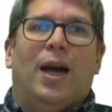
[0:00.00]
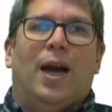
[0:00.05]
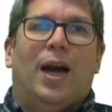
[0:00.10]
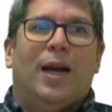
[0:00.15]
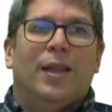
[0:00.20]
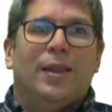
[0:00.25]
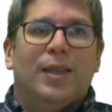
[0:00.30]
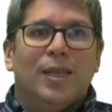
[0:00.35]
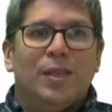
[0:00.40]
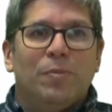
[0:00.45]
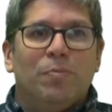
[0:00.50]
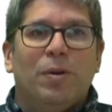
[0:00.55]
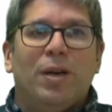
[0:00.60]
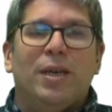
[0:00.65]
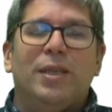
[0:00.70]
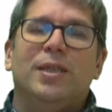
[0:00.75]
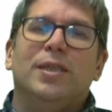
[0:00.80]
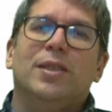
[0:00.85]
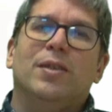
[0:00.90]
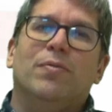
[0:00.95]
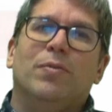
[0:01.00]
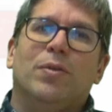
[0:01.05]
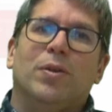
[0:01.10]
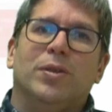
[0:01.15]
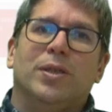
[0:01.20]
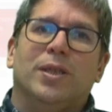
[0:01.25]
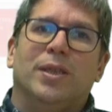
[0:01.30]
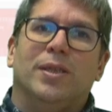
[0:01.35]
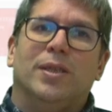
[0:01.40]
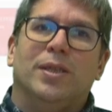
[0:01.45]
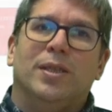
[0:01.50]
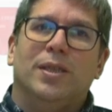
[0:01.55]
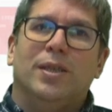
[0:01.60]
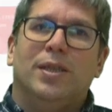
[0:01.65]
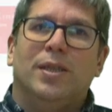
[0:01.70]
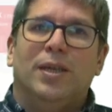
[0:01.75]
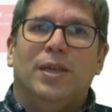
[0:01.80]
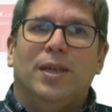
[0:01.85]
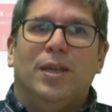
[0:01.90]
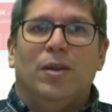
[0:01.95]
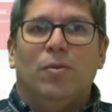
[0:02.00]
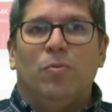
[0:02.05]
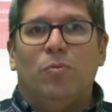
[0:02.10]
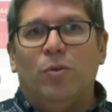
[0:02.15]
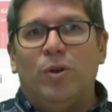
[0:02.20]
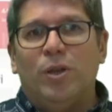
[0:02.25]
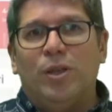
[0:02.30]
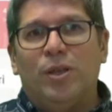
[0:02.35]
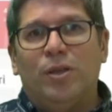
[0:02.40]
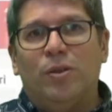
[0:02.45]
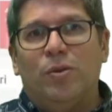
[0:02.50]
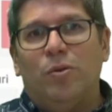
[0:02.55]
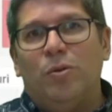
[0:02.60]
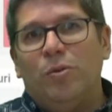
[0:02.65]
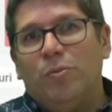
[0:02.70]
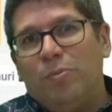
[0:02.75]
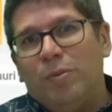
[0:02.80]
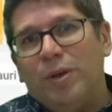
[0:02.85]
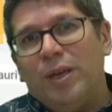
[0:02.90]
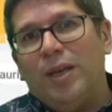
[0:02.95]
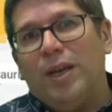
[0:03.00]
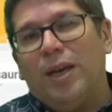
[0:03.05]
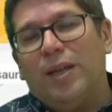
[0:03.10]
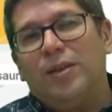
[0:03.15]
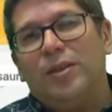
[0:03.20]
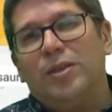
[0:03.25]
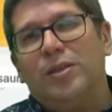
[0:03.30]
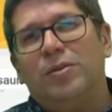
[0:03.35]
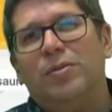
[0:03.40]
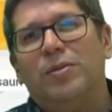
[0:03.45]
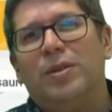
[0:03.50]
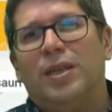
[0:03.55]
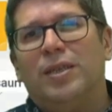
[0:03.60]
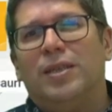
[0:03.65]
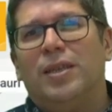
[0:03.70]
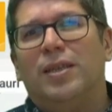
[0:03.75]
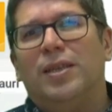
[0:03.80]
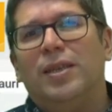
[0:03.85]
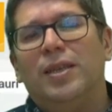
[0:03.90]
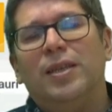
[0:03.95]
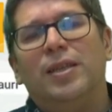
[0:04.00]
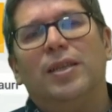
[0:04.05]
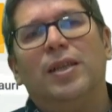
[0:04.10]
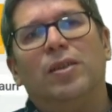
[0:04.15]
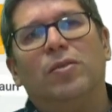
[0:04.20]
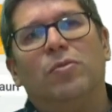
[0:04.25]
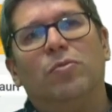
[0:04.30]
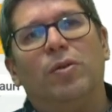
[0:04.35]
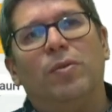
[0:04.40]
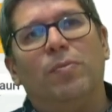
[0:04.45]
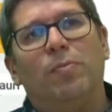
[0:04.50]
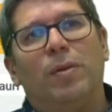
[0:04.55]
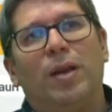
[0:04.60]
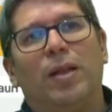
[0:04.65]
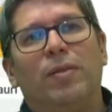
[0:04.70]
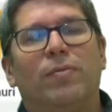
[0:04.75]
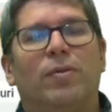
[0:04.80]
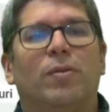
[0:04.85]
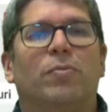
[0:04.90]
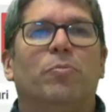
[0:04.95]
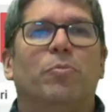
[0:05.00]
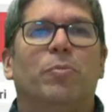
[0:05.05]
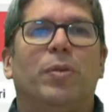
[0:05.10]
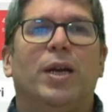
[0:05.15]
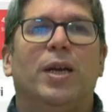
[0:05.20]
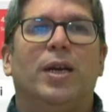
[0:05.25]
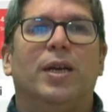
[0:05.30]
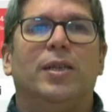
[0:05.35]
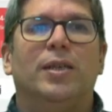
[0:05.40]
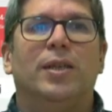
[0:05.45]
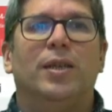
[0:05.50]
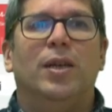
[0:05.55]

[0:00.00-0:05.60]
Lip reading: And last part is the front end, which could be understood as the digital twin platform part,